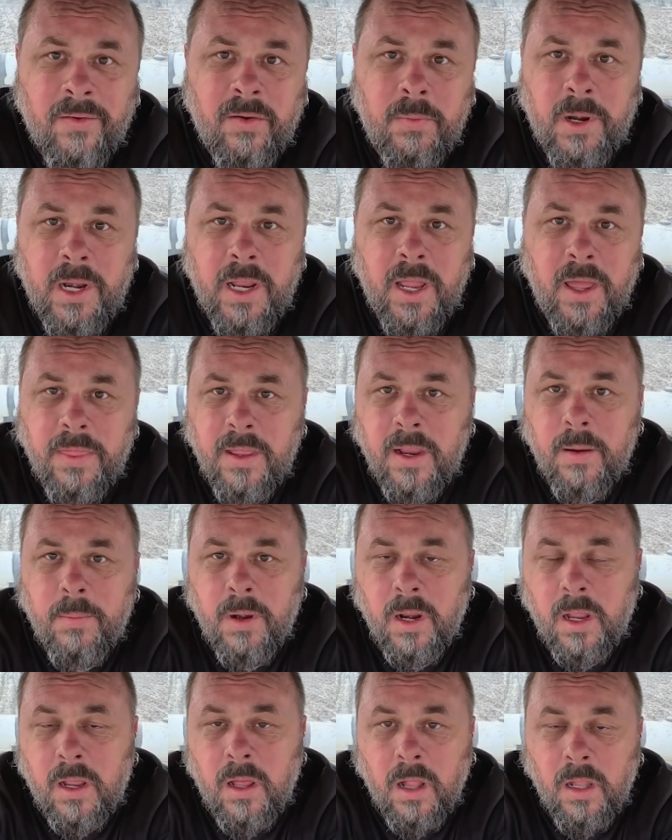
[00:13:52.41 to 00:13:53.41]
Hey everybody, I think I'm
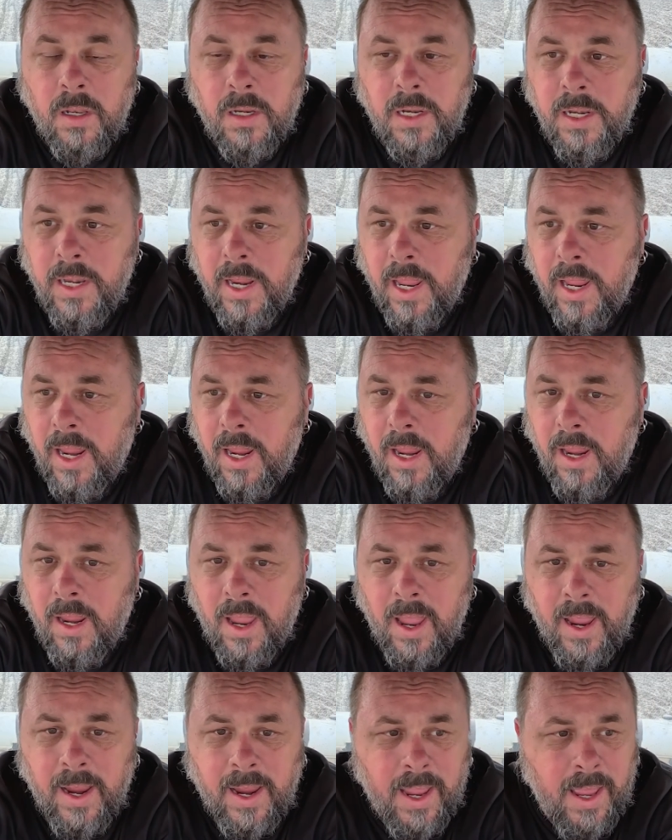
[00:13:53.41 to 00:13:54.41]
gonna call it a
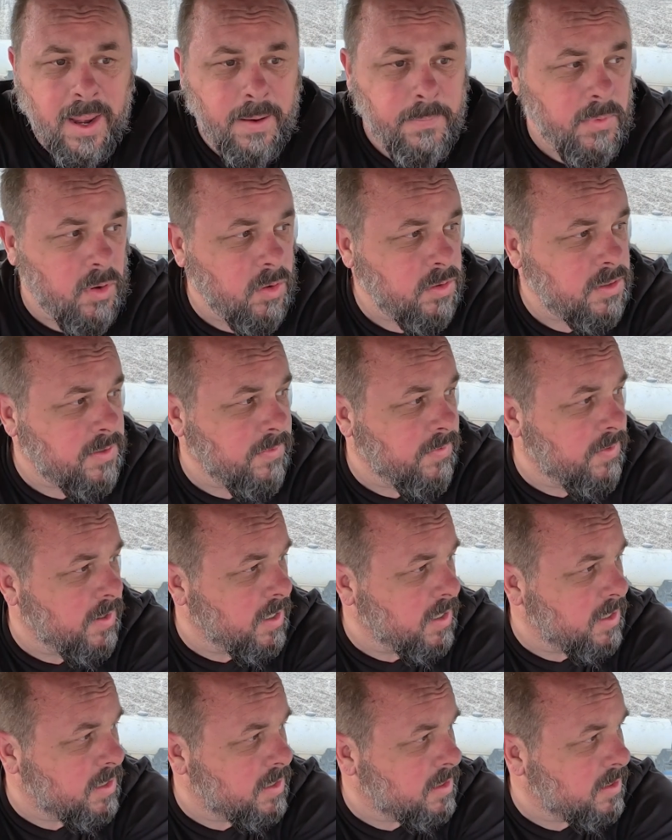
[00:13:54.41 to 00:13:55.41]
day. I got most of
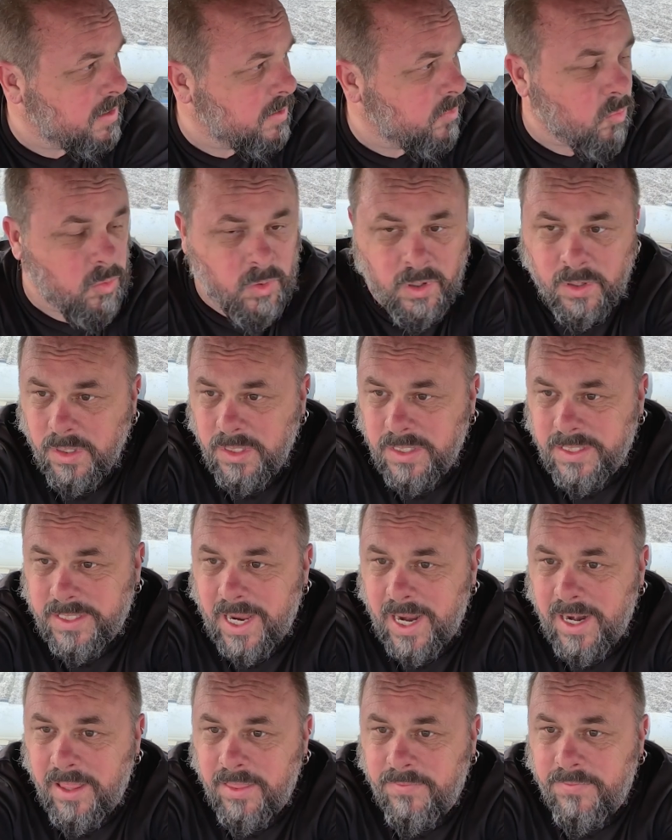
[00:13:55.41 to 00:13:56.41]
this one
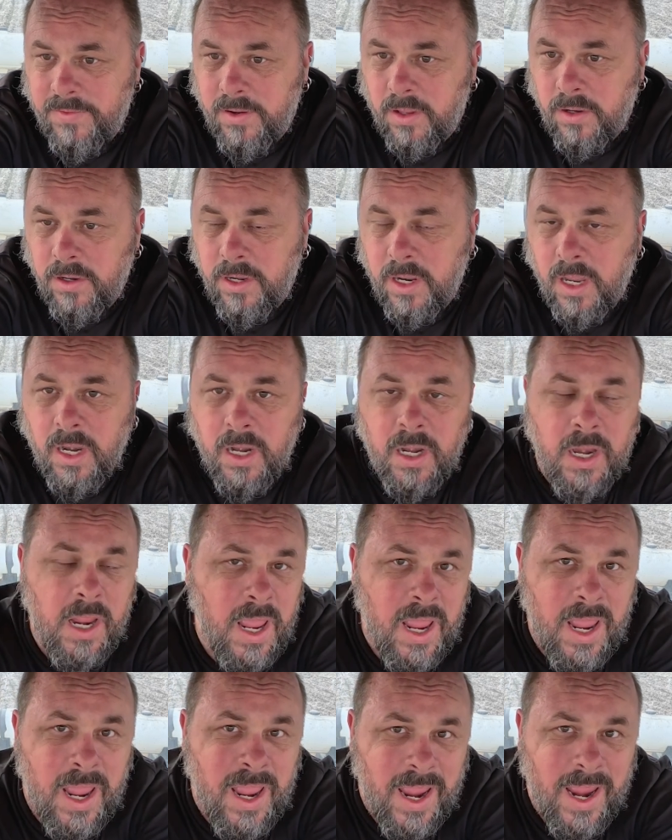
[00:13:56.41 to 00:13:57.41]
side of the field done,
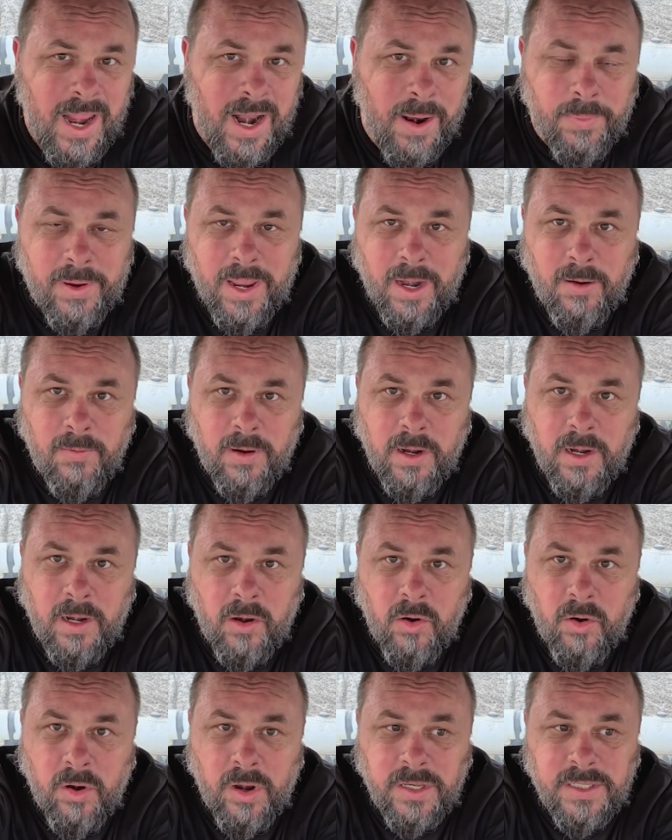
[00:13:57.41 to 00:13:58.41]
and I'm kind of running
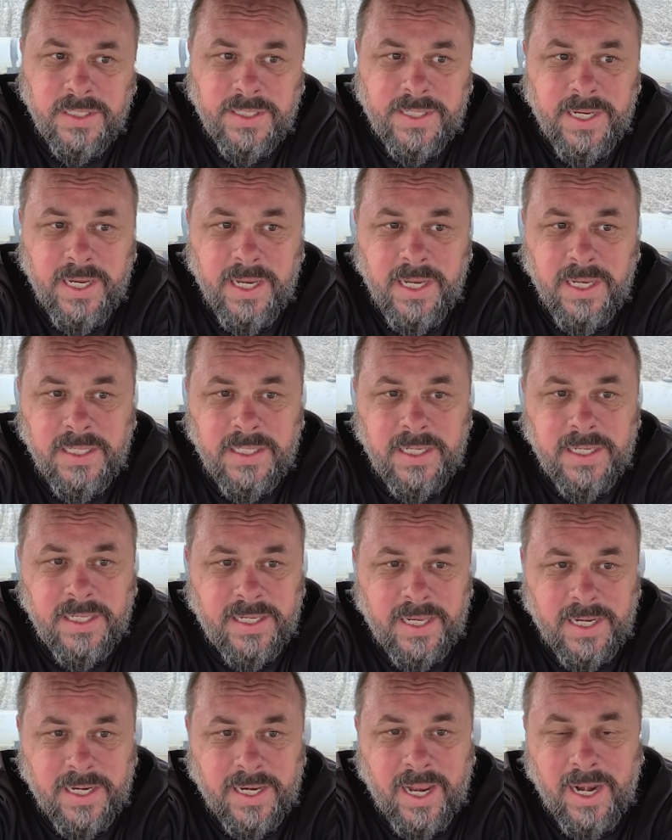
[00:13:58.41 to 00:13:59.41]
low on seeds.
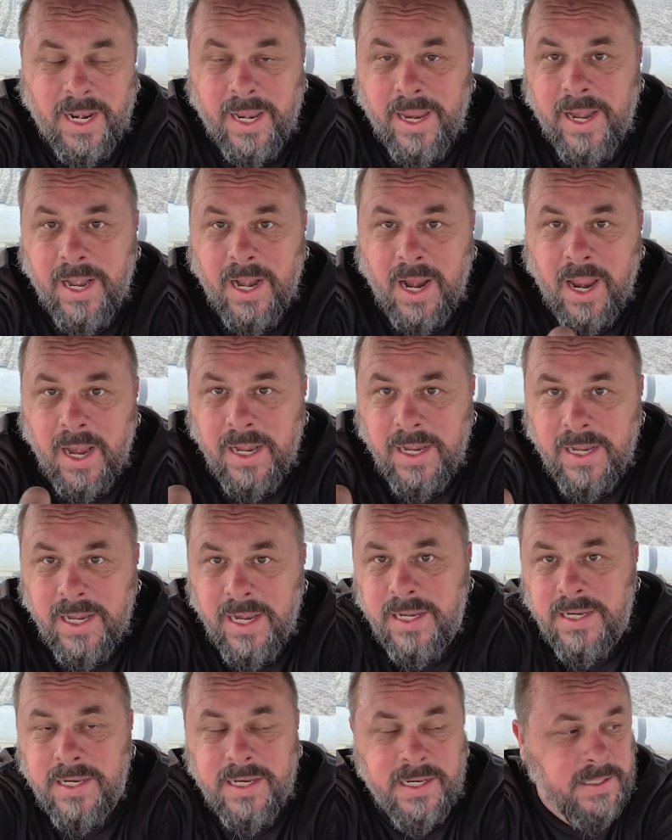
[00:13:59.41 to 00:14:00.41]
It's getting kind of late. I
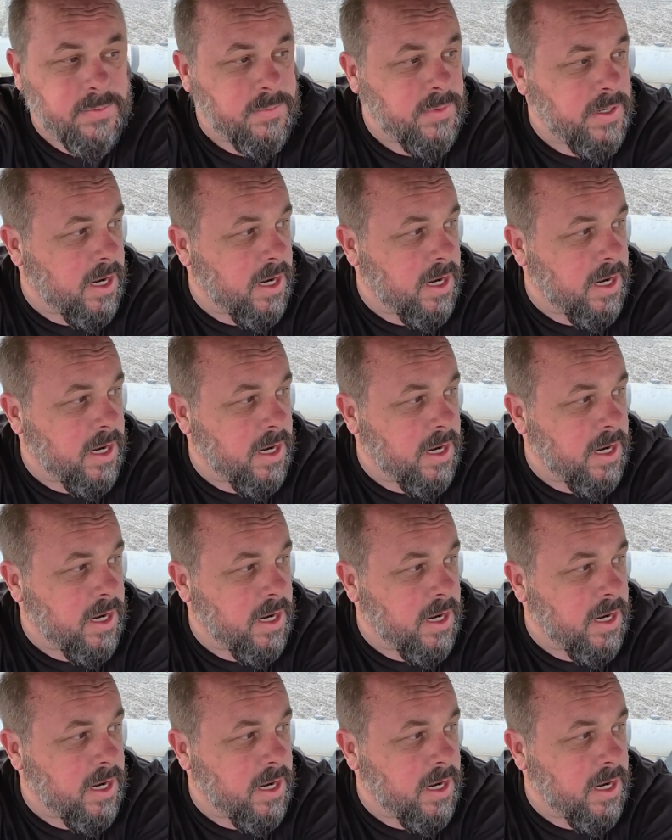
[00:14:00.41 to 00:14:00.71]
need to eat some